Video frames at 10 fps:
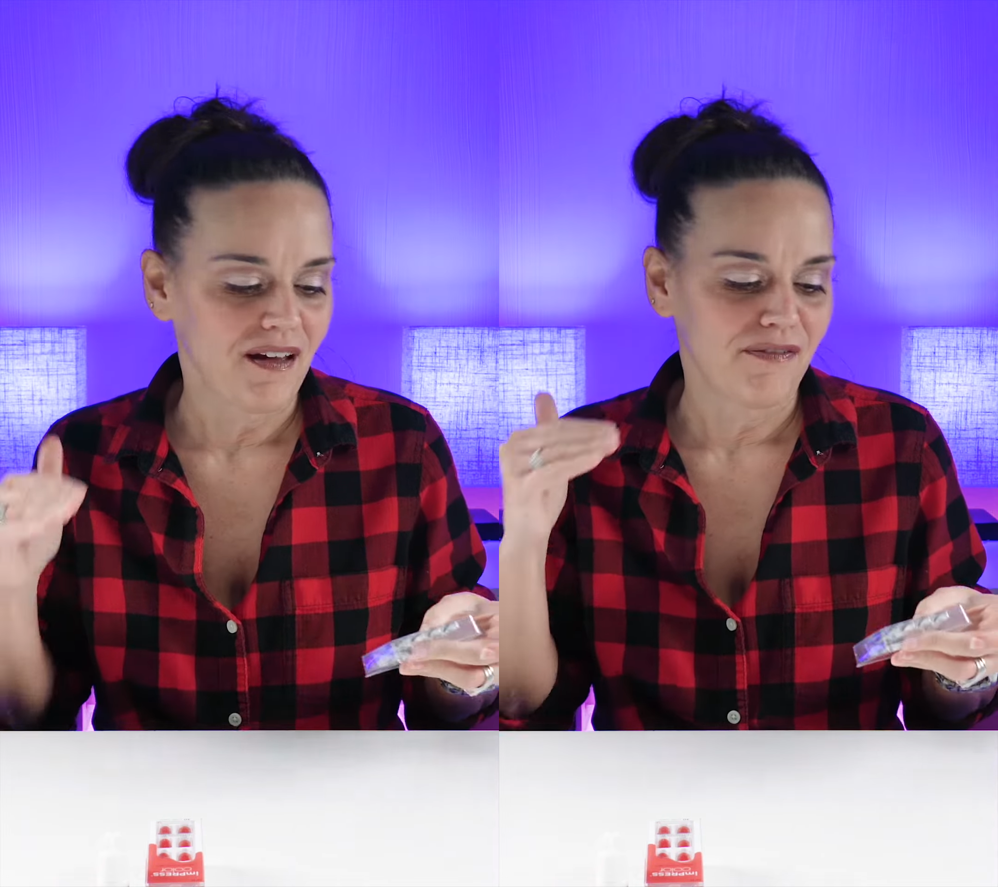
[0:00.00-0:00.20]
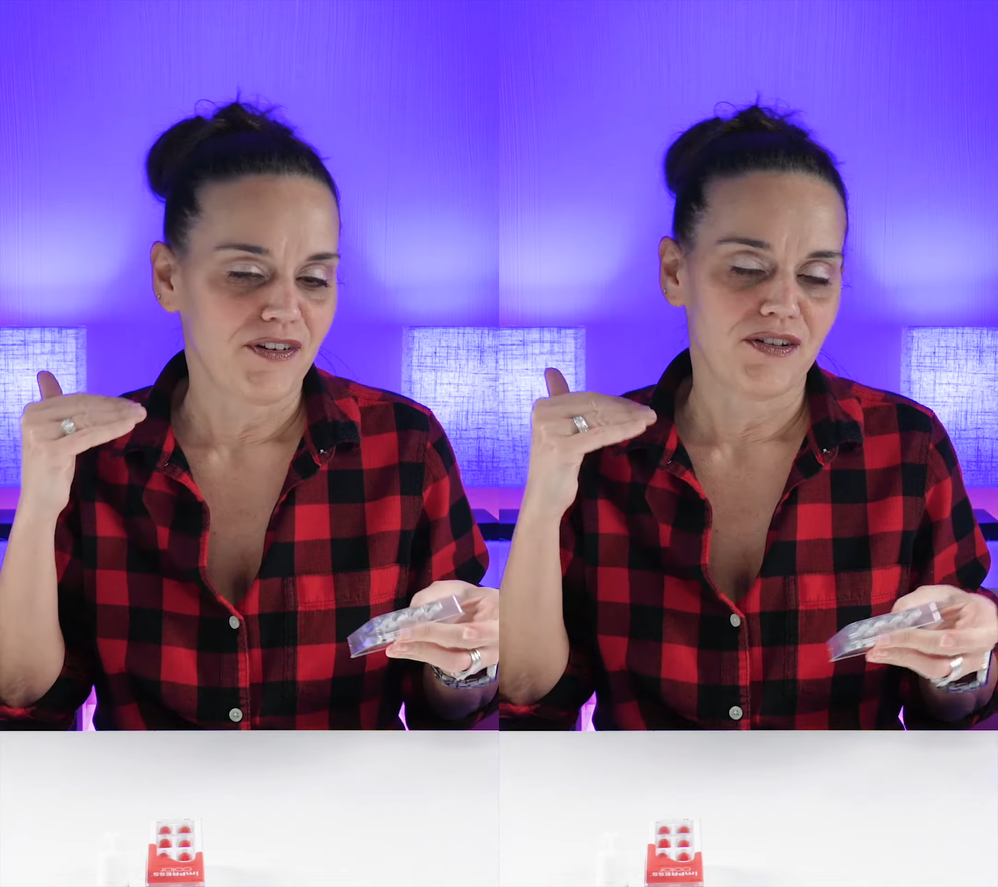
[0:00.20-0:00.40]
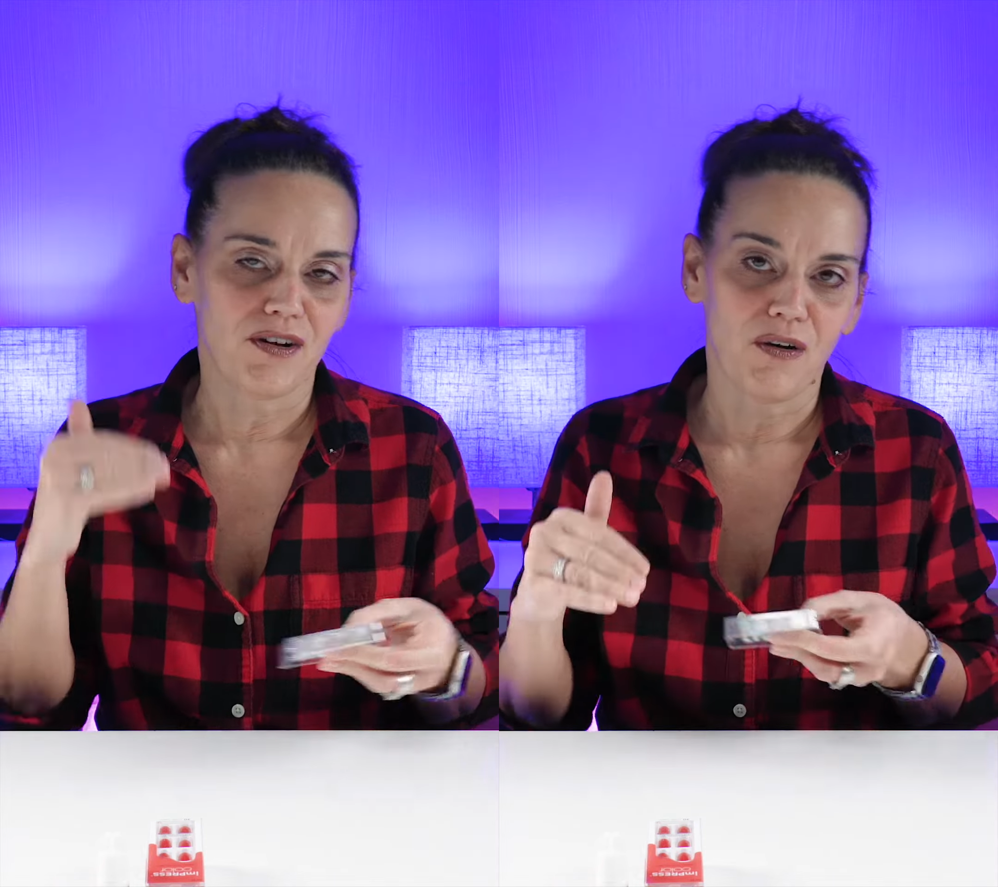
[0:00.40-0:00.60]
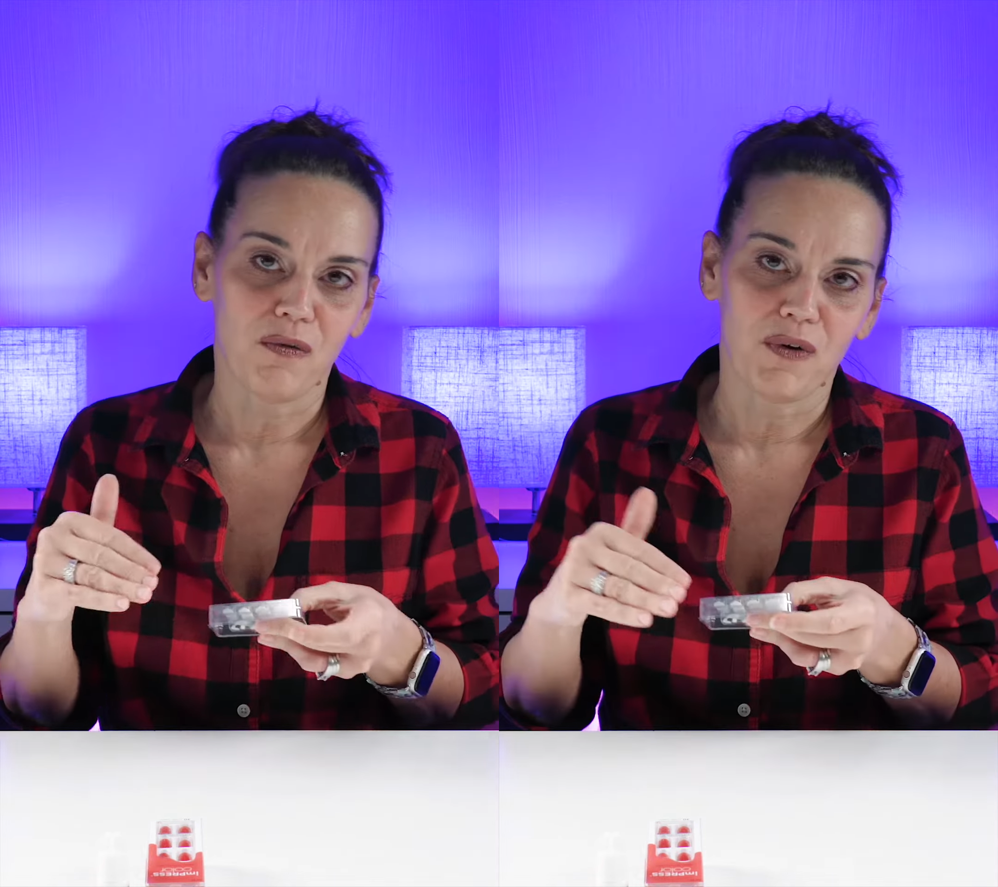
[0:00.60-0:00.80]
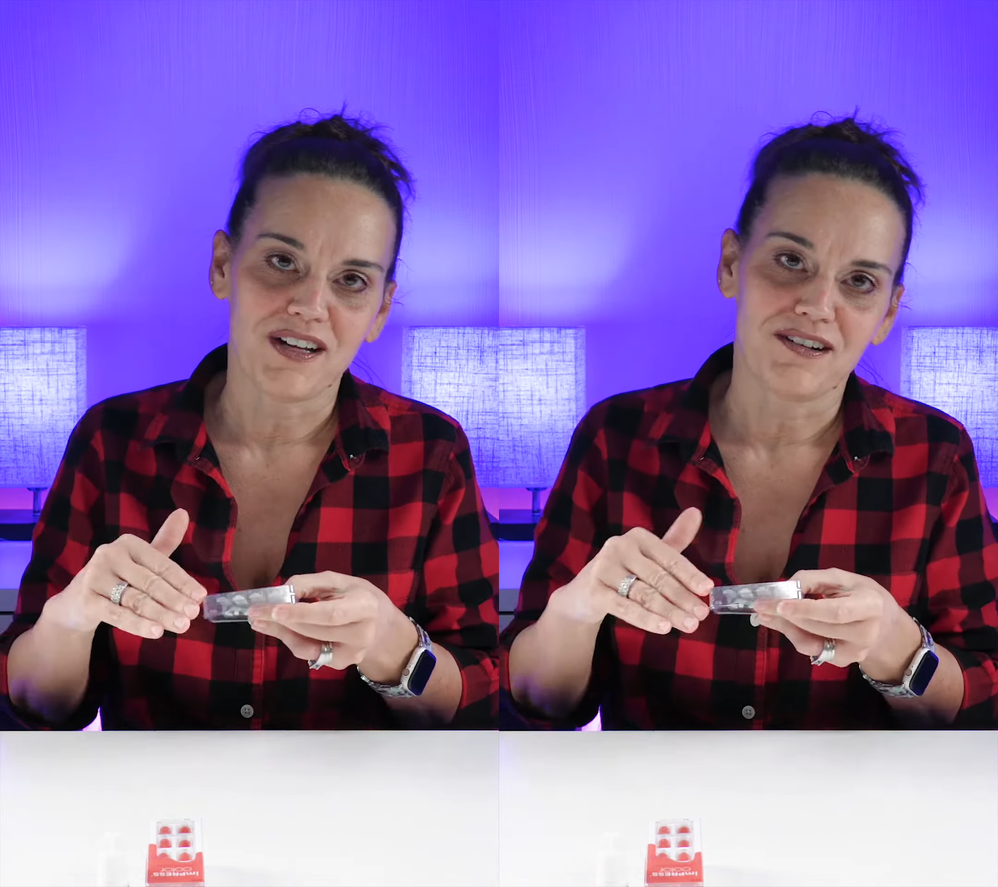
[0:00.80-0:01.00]
if you
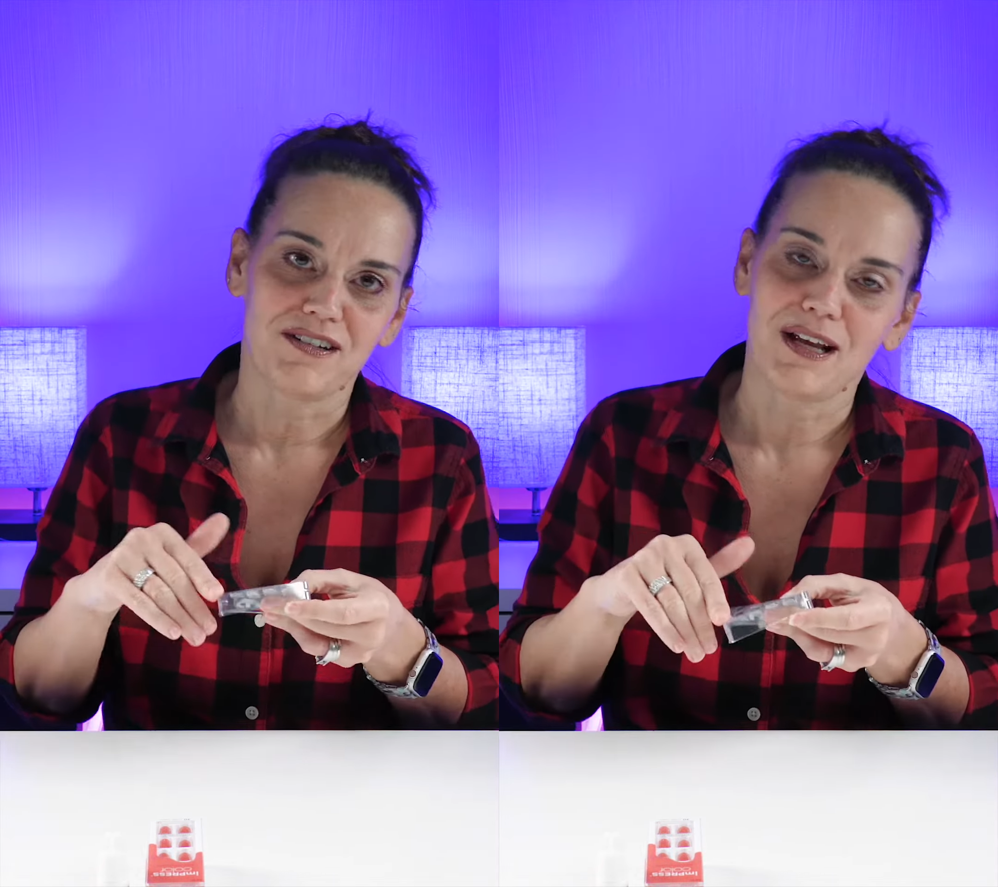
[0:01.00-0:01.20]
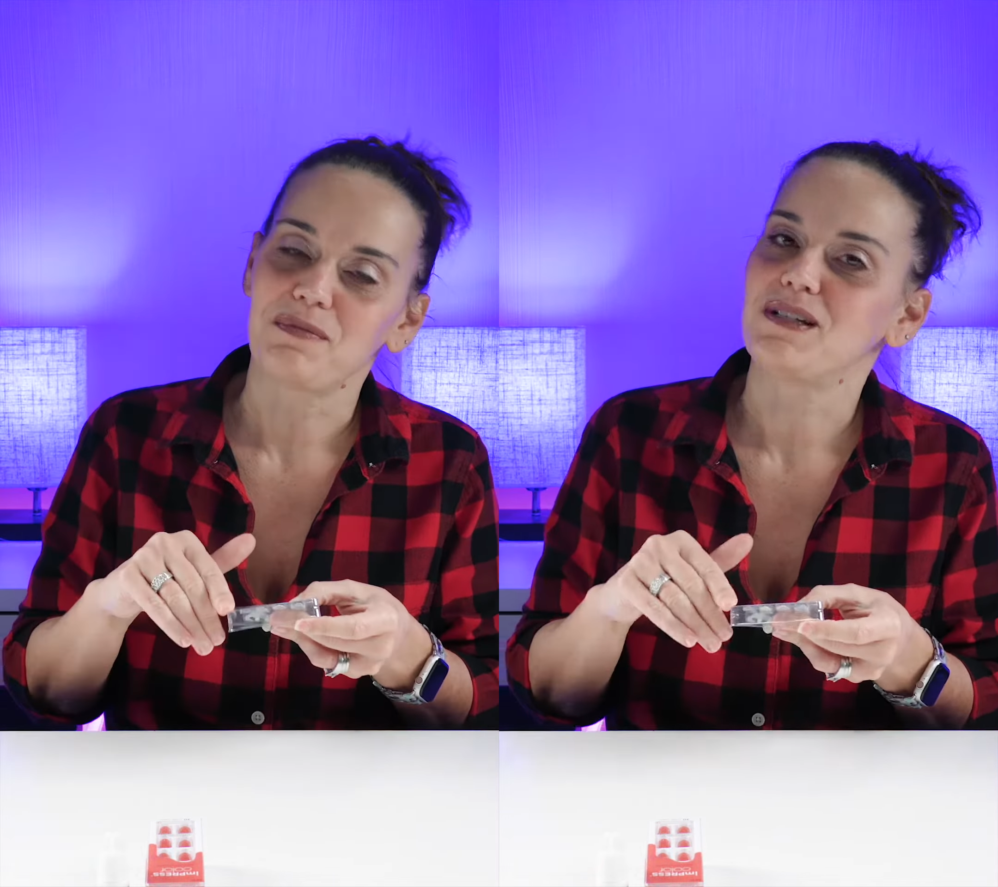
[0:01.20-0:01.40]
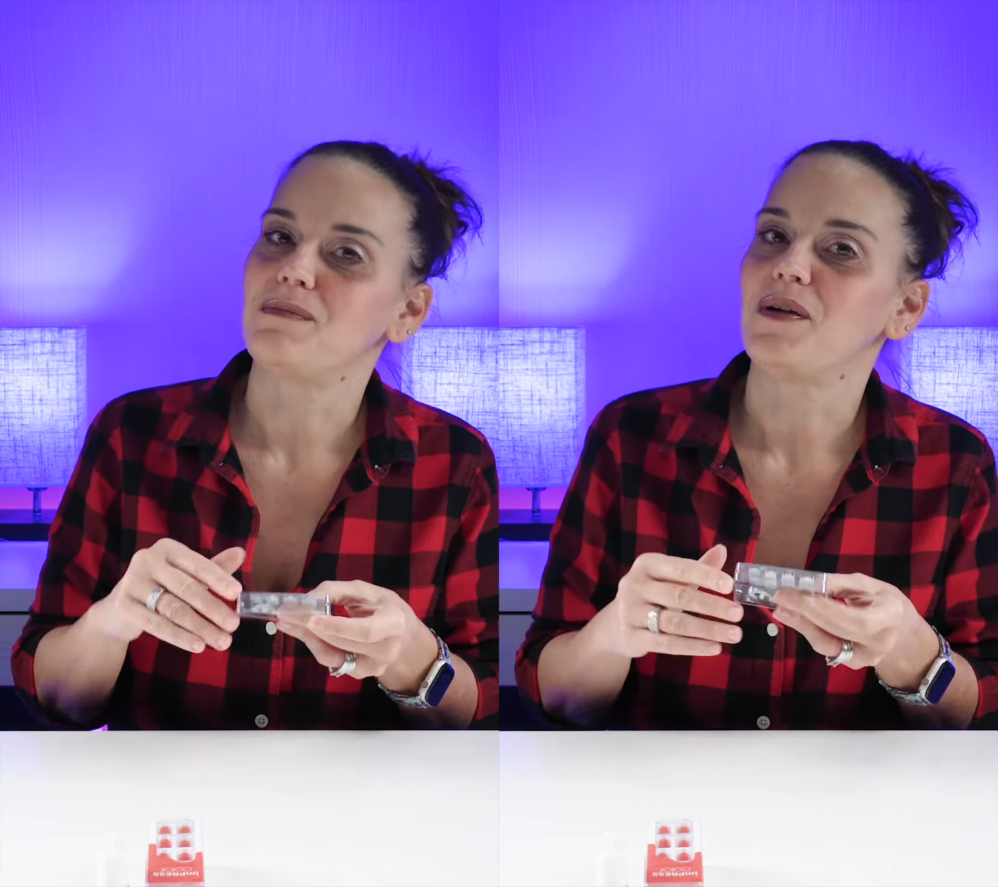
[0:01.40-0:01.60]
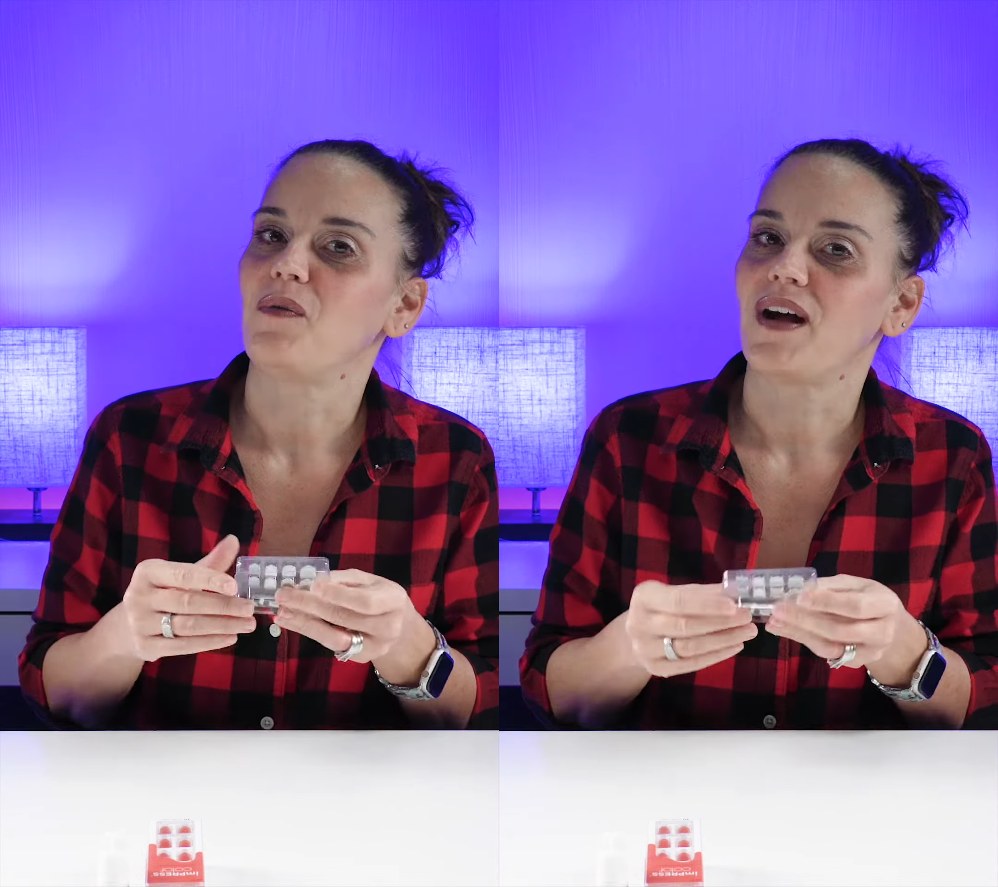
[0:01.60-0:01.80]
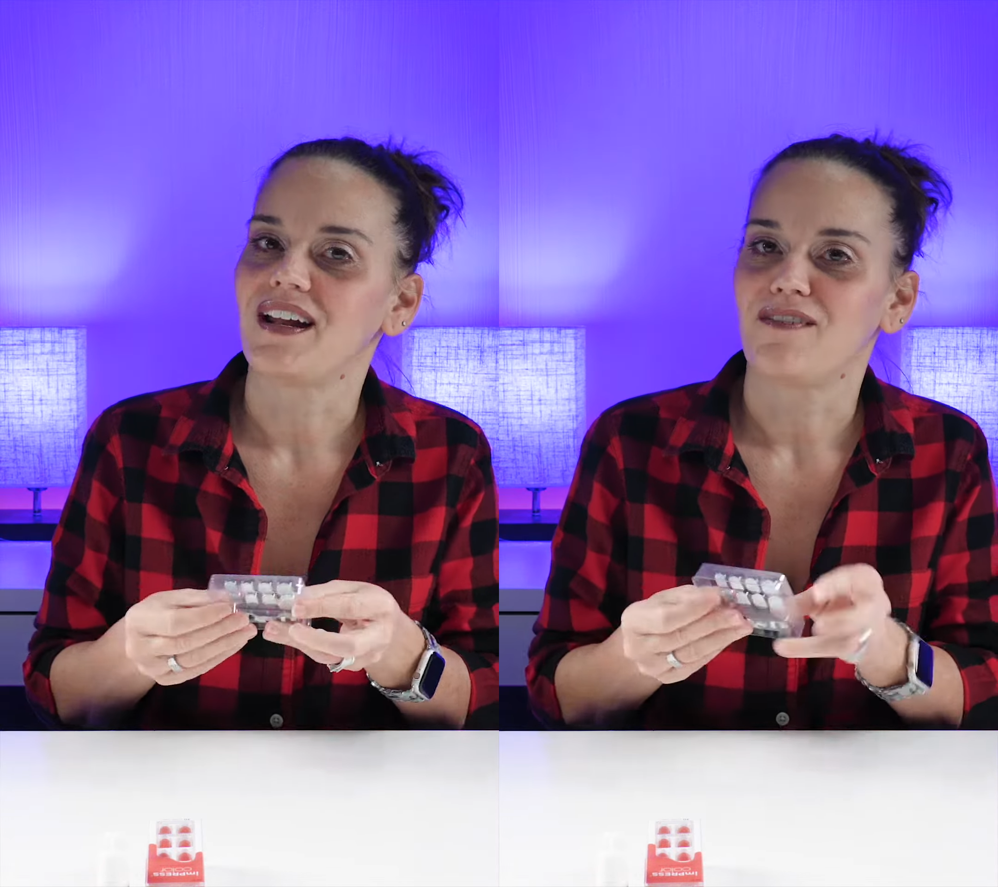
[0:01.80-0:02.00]
don't want your tips to be white,